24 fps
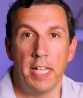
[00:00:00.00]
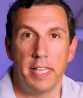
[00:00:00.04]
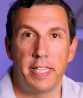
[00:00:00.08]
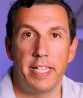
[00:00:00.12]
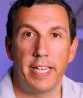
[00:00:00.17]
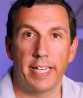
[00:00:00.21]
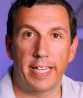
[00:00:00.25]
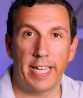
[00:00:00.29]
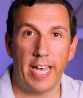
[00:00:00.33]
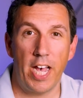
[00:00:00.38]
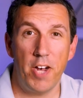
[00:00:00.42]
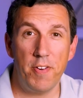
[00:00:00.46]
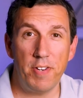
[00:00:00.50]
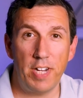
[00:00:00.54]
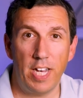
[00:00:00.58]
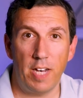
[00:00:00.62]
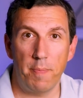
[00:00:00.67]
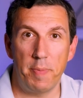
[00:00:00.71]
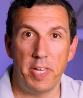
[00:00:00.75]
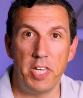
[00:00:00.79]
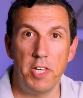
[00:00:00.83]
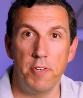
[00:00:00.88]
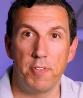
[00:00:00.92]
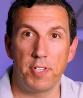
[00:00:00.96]
The account I'll
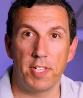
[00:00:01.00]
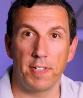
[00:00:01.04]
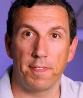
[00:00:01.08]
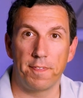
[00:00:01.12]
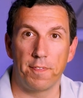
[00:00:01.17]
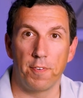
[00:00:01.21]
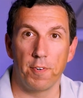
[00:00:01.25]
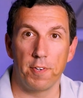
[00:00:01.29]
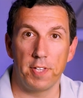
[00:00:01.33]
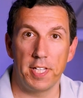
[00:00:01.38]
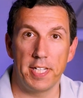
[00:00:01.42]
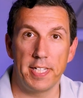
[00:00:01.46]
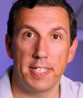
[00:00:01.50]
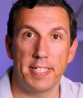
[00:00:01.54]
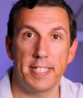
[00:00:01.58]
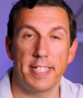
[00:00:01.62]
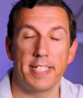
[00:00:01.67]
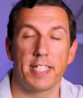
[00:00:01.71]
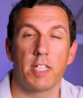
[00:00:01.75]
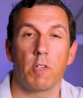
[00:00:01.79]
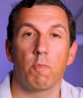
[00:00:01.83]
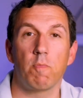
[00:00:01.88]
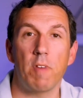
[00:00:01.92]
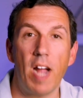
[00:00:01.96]
be using for this
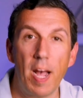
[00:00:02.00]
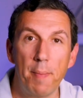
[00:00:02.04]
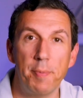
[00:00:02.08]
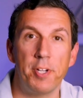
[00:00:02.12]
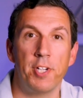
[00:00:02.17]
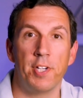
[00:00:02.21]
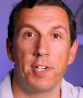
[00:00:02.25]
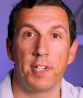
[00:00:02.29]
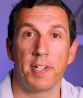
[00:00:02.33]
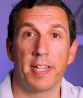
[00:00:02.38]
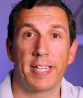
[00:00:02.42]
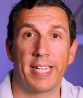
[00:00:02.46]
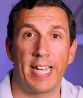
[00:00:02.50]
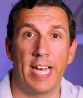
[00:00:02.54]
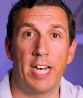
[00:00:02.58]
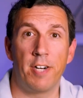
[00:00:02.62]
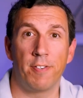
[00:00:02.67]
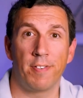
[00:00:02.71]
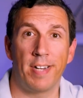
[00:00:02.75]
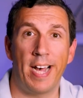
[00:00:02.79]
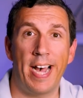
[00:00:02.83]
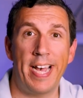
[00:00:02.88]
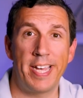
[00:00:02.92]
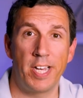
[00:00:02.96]
is the Robinhood
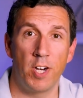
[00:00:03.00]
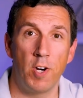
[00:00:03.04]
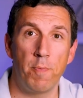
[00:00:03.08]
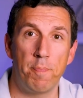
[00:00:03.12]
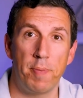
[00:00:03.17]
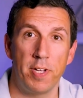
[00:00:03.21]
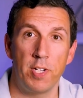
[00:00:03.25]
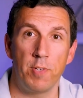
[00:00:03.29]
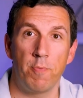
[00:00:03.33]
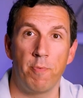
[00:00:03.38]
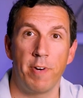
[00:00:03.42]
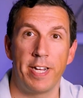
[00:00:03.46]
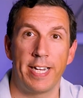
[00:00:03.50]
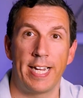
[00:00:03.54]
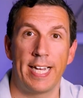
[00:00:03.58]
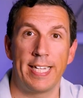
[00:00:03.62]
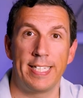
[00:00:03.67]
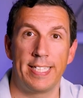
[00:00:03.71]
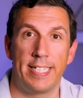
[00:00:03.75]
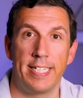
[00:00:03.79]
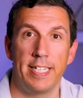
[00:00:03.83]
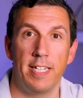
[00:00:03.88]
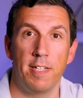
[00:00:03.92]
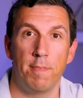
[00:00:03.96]
account I opened when I
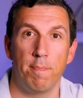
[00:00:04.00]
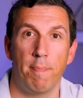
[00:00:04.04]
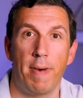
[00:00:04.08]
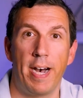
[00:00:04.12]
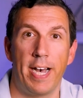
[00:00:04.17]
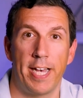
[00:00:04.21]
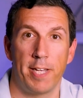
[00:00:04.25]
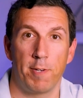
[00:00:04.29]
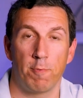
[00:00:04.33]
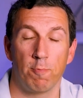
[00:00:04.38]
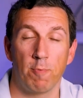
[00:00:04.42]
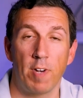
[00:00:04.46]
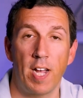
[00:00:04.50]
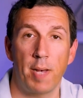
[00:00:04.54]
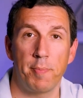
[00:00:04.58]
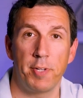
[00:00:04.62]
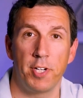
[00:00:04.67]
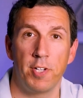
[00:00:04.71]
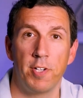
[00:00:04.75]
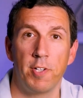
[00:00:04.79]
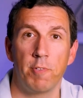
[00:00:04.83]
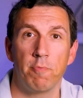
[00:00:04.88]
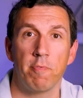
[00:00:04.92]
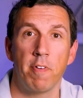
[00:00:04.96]
did my
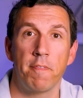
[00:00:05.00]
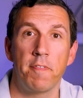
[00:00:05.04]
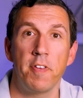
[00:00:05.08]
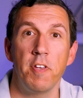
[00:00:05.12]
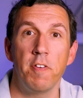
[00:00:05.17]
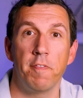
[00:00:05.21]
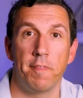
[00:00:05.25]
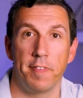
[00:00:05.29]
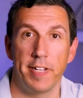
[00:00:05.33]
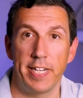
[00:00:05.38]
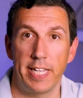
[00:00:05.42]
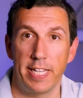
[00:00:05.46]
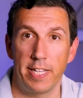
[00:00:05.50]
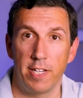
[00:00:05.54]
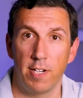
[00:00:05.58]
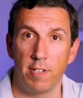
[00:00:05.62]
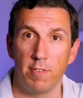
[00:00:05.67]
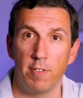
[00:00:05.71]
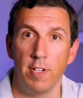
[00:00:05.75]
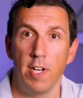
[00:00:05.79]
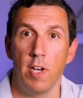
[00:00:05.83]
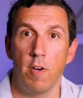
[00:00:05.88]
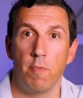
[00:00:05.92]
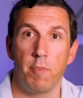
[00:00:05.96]
Robinhood review
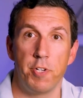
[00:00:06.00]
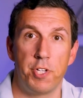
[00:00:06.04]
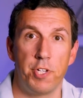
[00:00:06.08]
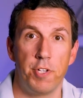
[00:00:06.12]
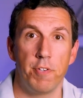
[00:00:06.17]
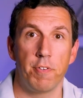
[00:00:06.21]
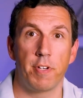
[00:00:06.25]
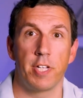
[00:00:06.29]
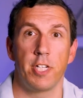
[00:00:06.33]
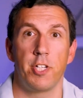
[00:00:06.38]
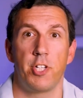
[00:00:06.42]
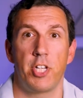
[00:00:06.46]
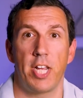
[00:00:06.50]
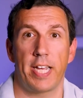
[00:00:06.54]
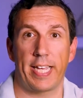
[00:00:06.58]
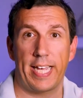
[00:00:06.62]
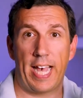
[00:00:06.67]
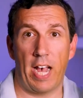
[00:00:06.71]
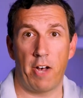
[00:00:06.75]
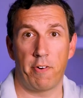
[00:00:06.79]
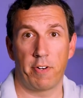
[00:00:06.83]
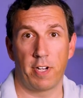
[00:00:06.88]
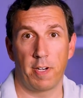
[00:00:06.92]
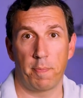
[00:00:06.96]
video, which you can check
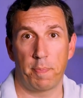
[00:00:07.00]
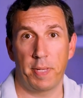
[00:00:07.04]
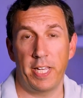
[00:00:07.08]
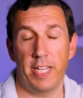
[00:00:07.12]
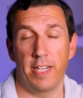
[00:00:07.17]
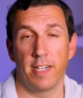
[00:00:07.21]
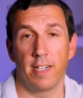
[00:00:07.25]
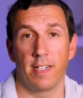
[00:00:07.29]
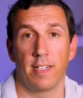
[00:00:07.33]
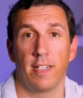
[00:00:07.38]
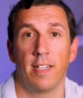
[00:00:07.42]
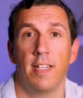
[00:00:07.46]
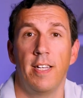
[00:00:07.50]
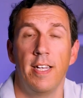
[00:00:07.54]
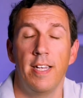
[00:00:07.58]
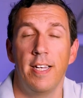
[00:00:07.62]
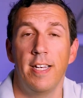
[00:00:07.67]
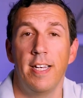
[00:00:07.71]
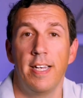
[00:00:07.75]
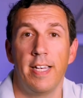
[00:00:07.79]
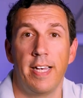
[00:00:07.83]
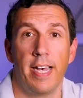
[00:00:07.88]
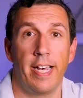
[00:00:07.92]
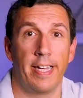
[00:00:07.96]
out up here.
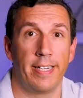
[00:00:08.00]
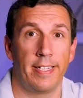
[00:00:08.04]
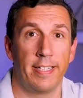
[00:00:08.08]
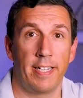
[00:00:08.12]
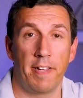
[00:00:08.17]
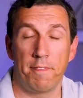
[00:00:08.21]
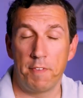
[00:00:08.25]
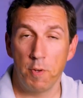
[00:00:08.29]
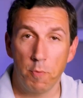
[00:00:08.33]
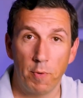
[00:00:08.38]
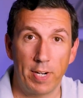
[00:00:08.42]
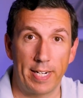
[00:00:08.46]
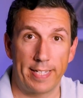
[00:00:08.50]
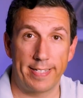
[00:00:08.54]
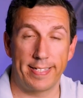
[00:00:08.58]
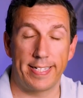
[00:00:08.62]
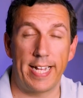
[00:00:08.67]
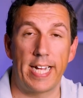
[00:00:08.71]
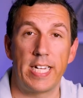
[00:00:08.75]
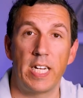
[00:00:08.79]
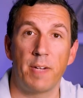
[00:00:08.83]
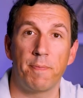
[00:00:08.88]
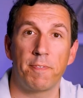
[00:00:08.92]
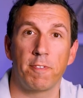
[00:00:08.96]
And if you want to
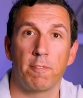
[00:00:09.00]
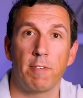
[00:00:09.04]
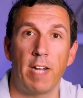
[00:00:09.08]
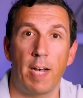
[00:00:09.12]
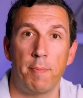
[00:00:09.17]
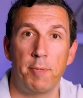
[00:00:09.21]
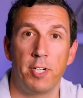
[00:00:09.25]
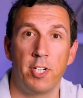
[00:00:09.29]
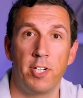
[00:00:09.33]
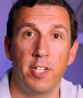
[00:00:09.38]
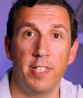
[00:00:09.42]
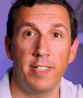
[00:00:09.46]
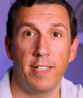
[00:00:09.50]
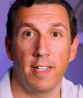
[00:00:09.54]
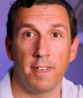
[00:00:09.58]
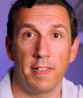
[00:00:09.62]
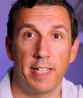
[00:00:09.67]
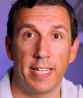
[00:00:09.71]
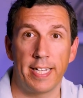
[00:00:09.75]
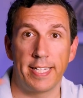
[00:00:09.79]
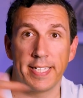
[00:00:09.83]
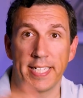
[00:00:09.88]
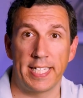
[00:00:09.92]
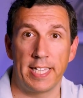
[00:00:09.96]
sign up for Robinhood, the
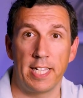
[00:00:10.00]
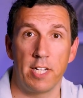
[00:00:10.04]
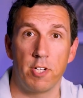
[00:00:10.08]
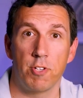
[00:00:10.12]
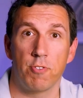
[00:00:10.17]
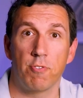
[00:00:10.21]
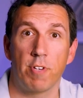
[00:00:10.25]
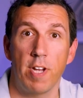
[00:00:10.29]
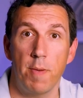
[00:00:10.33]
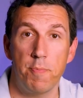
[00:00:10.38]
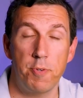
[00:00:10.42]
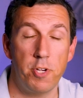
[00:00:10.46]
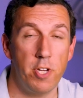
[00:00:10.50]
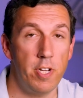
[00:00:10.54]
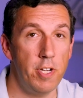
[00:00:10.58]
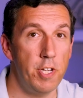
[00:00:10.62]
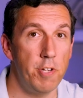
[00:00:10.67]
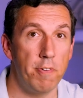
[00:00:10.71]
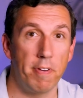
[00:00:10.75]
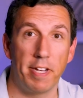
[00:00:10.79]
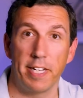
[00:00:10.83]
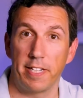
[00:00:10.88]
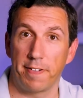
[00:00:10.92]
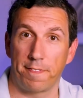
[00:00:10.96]
link is in the description.
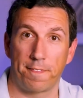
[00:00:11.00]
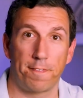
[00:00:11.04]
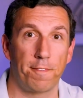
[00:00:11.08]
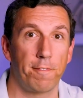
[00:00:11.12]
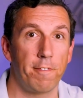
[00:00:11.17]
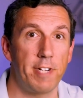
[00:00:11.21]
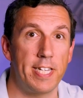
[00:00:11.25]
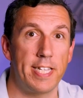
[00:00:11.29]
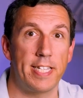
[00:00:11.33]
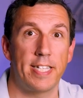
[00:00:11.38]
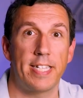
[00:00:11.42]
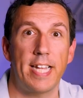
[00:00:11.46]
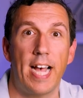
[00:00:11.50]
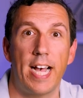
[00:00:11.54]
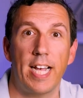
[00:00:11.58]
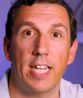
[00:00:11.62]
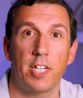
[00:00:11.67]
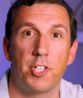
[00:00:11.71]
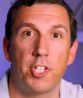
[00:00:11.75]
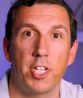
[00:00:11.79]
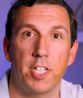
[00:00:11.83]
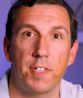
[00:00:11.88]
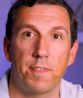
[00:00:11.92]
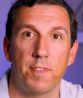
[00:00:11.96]
You get a free
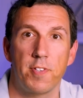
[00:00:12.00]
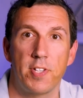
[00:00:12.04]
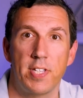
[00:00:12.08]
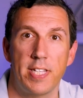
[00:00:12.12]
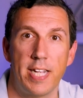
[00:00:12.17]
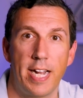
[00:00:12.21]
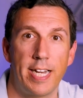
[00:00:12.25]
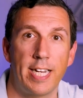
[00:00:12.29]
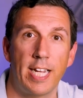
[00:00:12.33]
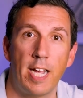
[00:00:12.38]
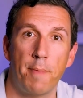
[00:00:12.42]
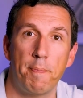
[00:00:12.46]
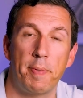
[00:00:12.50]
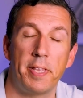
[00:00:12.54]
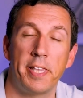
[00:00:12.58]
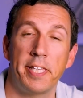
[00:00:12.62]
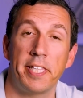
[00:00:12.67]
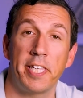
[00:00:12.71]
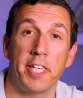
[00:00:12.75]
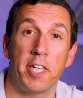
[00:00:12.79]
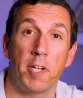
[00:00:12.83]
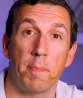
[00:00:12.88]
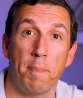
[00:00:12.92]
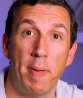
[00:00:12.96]
stock just for signing up and
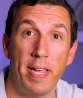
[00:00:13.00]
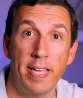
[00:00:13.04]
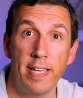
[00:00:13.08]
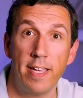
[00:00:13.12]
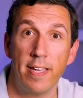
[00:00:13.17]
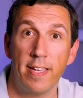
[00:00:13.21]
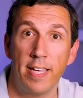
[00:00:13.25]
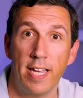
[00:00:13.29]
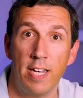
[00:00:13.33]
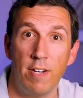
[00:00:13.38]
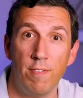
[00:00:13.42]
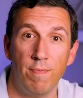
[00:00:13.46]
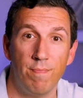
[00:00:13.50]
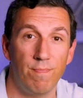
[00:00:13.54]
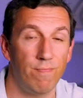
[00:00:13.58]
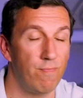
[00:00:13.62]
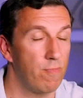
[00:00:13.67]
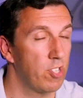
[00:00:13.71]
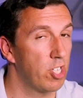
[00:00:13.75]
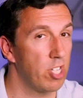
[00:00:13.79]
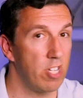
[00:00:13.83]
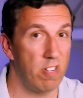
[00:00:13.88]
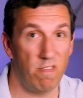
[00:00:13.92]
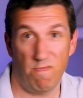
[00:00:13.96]
linking your bank account,
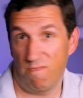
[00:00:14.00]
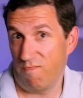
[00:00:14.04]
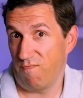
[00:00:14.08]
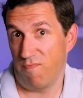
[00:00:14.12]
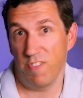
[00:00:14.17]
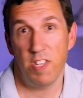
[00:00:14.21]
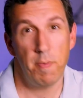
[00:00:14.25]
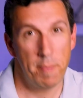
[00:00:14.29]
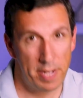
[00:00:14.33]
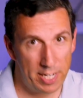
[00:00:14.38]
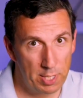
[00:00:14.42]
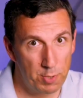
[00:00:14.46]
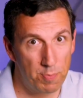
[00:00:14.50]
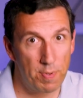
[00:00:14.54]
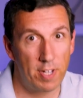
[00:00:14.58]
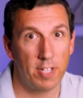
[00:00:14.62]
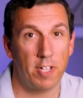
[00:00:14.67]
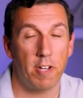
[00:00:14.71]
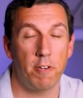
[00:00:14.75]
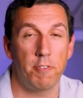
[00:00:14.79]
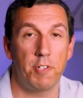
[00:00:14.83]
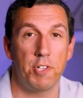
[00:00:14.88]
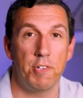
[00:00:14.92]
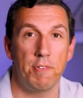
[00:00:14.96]
so you might as well
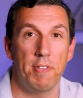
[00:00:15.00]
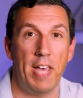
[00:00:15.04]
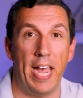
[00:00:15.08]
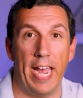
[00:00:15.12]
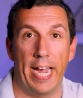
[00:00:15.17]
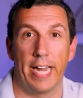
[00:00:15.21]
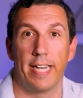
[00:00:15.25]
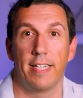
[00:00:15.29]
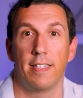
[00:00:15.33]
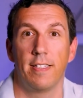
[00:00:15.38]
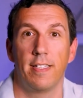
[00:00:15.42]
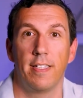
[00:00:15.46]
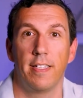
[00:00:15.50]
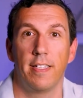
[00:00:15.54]
go do that.